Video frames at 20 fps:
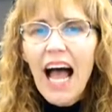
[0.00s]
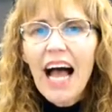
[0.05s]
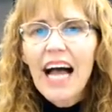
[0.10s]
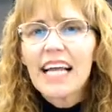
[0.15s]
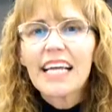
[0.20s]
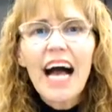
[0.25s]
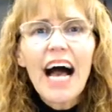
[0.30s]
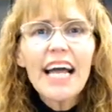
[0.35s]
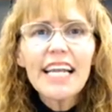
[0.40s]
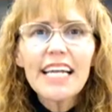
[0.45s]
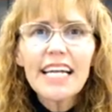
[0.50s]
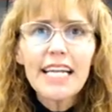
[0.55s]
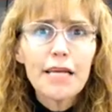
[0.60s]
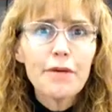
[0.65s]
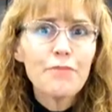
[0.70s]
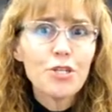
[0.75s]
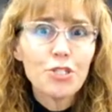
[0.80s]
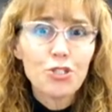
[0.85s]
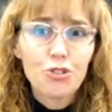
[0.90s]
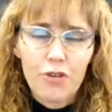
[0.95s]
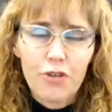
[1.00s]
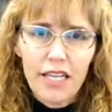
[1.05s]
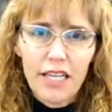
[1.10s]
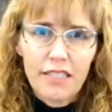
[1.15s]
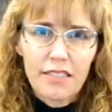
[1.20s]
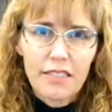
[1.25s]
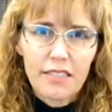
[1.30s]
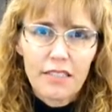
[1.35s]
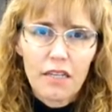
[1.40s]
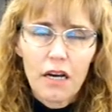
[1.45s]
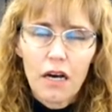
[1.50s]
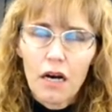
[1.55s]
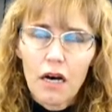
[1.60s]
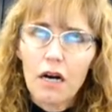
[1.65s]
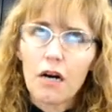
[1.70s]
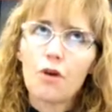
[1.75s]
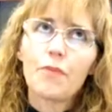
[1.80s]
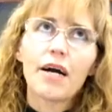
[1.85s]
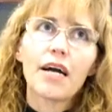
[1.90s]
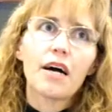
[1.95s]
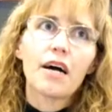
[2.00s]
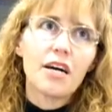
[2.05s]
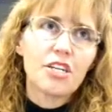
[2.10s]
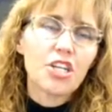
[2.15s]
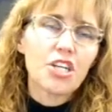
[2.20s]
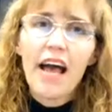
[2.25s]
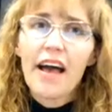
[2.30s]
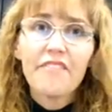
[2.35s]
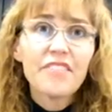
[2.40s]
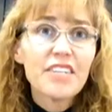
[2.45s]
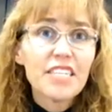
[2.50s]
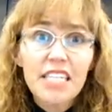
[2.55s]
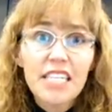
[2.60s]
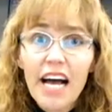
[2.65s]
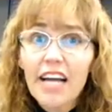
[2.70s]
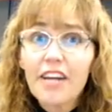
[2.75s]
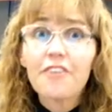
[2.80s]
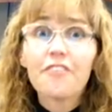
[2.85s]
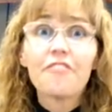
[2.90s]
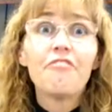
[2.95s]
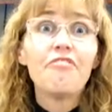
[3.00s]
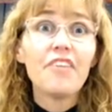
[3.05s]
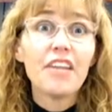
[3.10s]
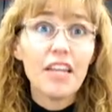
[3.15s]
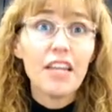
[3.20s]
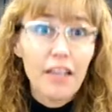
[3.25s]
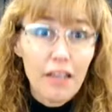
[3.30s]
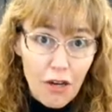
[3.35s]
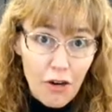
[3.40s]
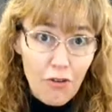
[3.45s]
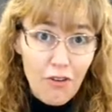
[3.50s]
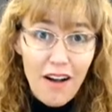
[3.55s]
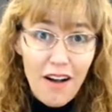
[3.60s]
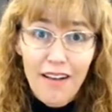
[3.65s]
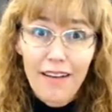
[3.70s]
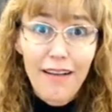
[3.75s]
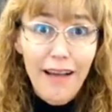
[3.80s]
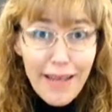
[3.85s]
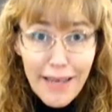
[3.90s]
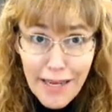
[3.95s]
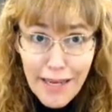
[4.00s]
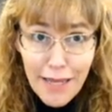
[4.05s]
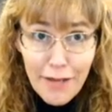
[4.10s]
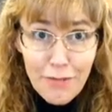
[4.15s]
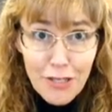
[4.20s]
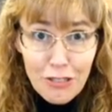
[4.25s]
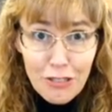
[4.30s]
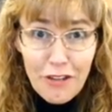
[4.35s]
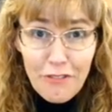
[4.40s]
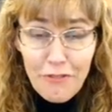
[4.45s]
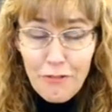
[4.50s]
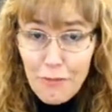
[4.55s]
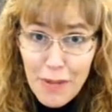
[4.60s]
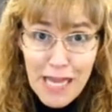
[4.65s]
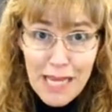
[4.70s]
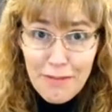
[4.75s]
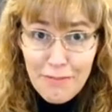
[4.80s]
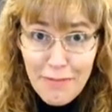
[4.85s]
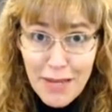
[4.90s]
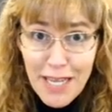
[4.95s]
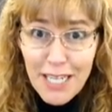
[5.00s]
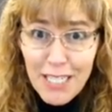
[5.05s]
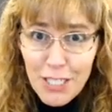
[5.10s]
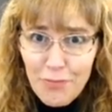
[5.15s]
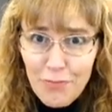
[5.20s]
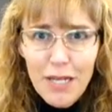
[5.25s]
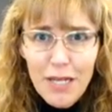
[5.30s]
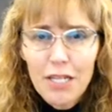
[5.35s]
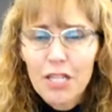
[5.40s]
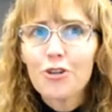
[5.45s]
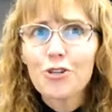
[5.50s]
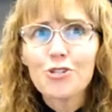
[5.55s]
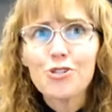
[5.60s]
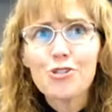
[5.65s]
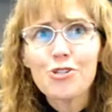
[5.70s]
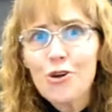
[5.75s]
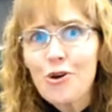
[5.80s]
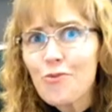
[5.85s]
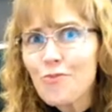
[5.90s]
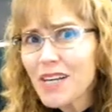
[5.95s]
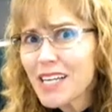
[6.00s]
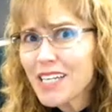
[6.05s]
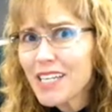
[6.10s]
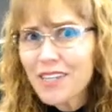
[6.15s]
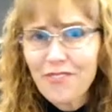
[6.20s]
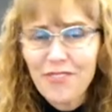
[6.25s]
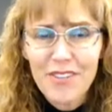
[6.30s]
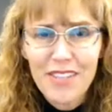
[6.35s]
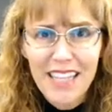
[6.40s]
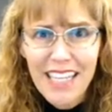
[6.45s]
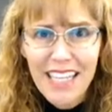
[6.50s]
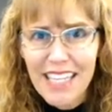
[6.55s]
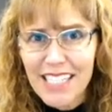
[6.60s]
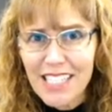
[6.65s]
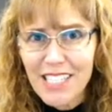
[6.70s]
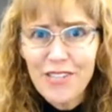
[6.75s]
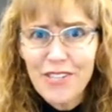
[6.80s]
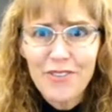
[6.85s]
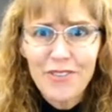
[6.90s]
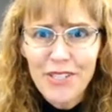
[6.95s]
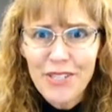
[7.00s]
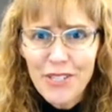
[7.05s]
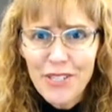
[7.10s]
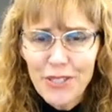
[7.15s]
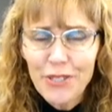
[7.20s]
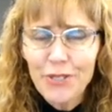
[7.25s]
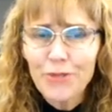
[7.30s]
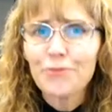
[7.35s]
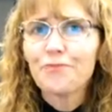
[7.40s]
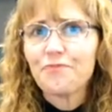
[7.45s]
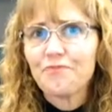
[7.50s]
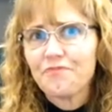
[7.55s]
Guided imagery Oh my gosh, I have an entire video on guided imagery for pain management. There are so many different things you can do.